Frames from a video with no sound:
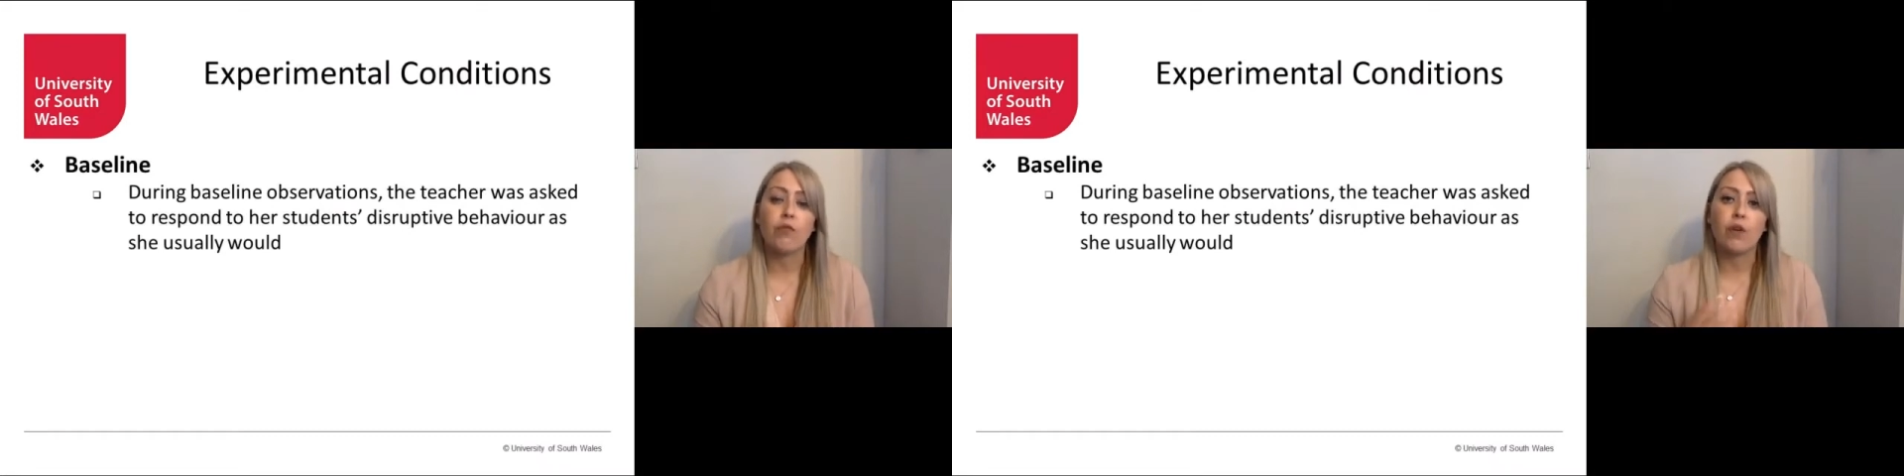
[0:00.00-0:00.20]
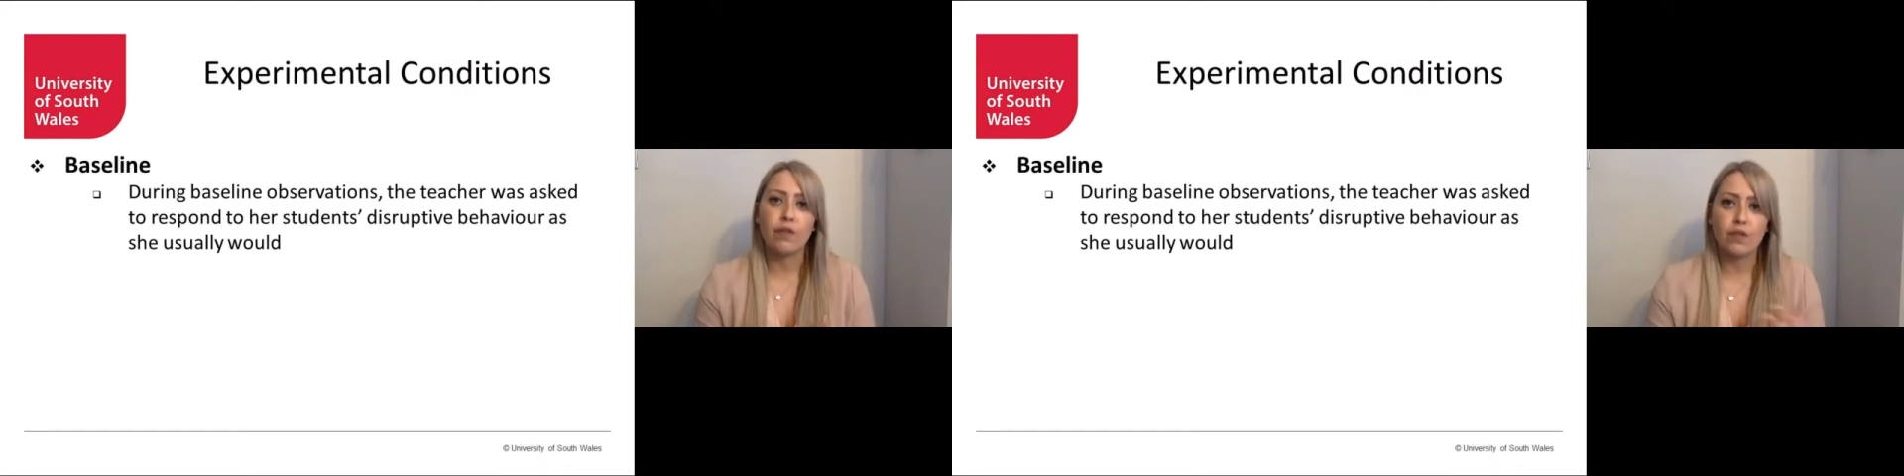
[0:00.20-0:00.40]

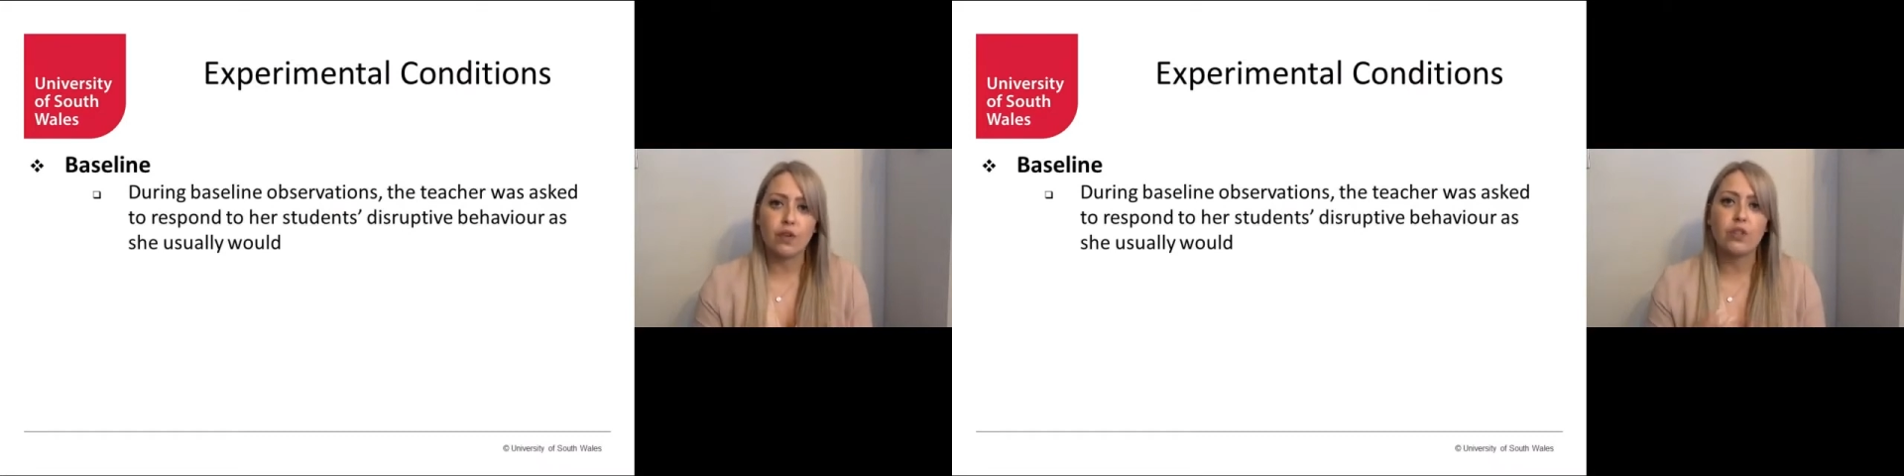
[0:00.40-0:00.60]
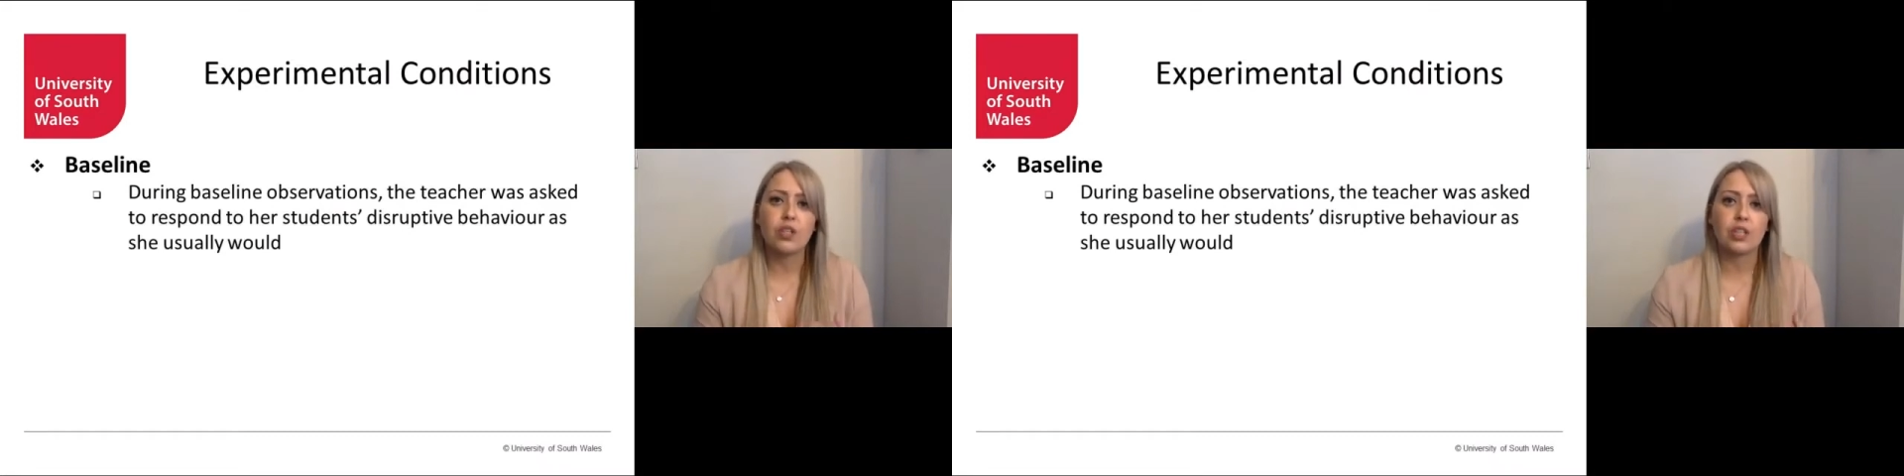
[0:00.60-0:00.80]
refer
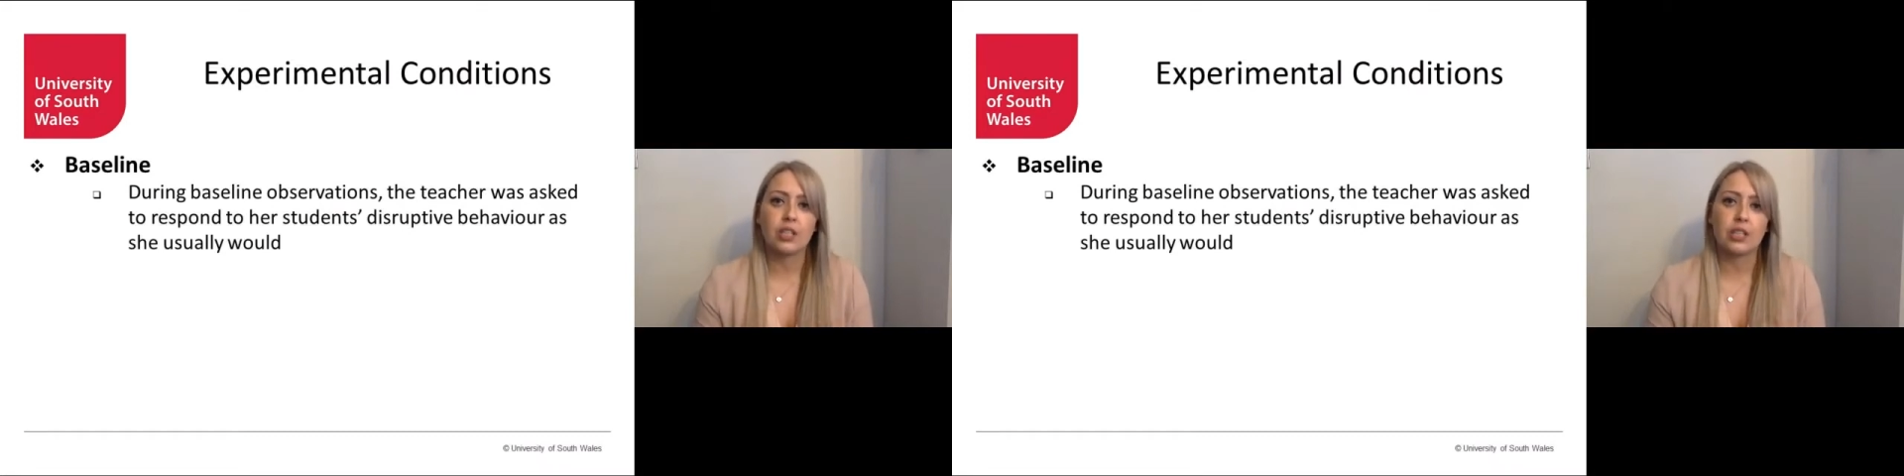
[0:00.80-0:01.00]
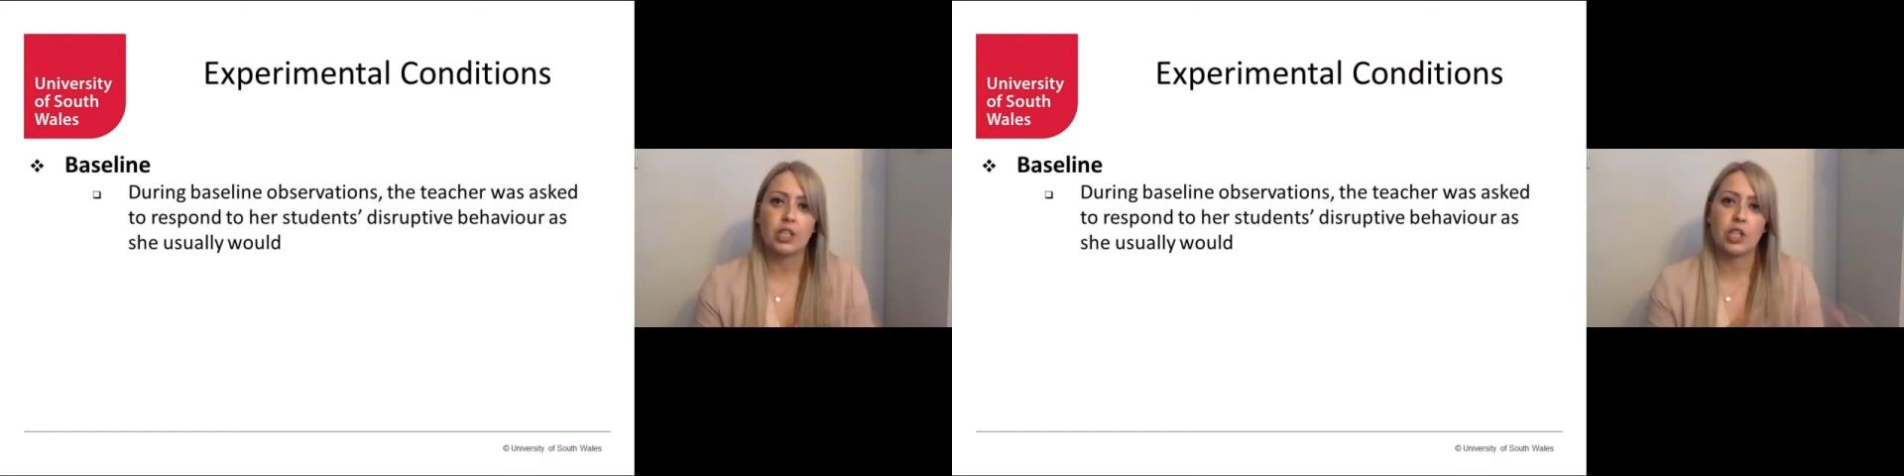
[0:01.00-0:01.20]
to the
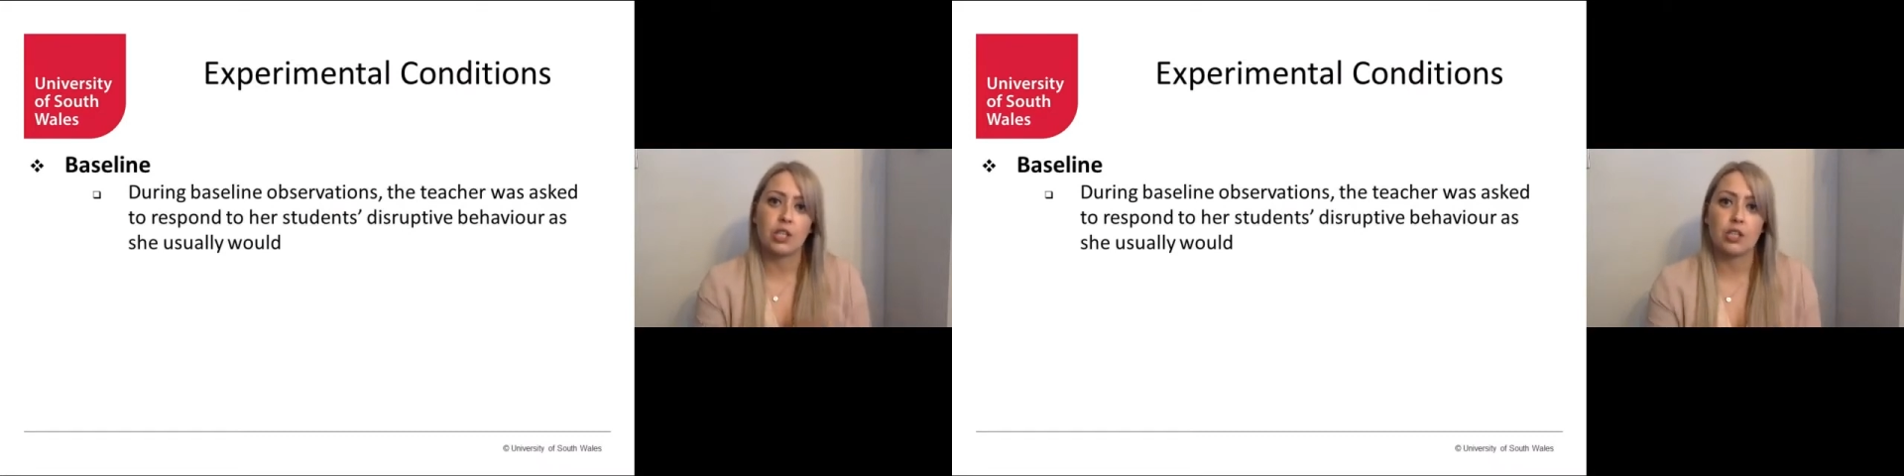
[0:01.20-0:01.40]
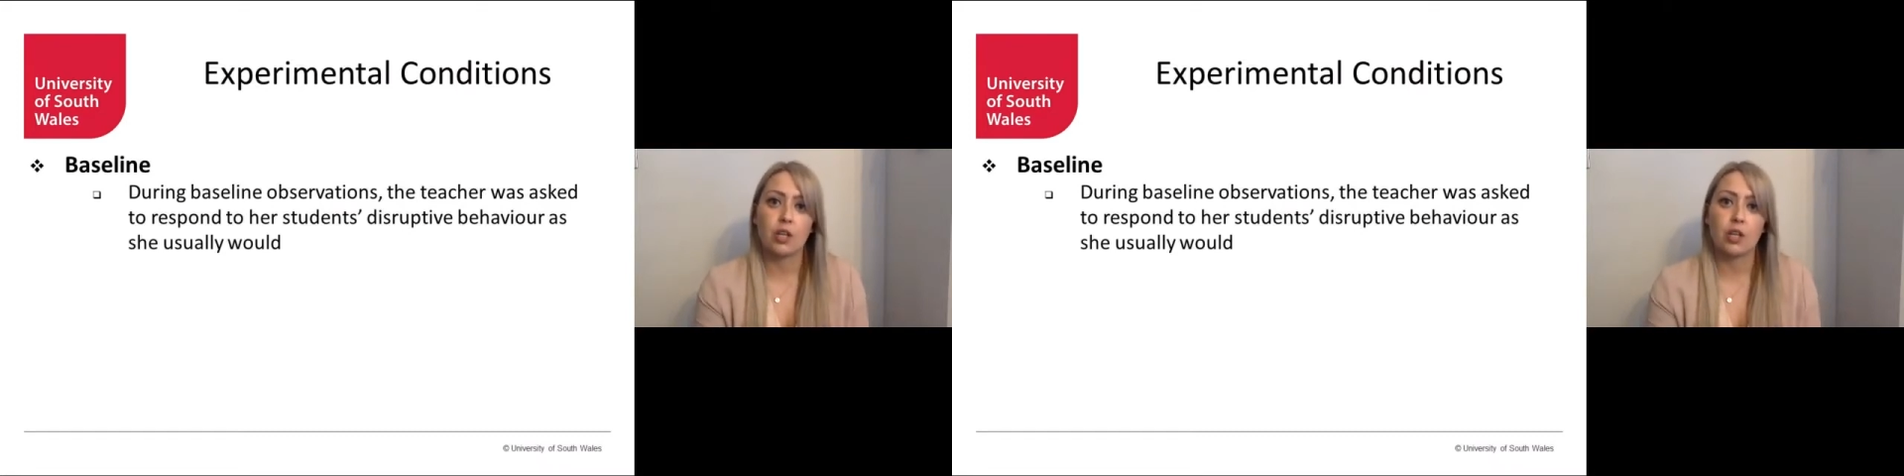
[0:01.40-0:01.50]
conditions